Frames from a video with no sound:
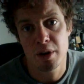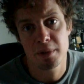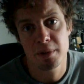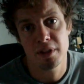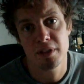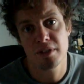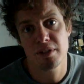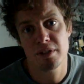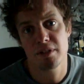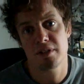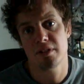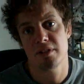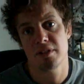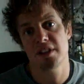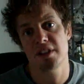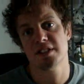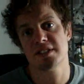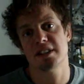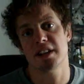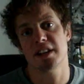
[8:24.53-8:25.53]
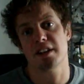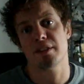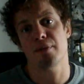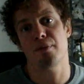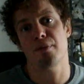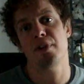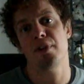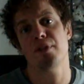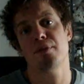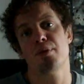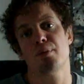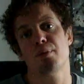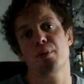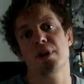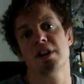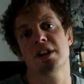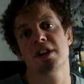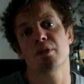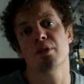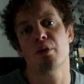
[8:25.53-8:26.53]
I mean, it's like the fifth
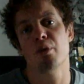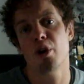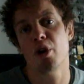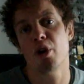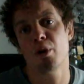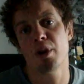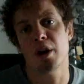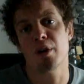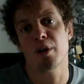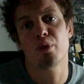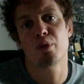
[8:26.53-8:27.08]
week in a row now.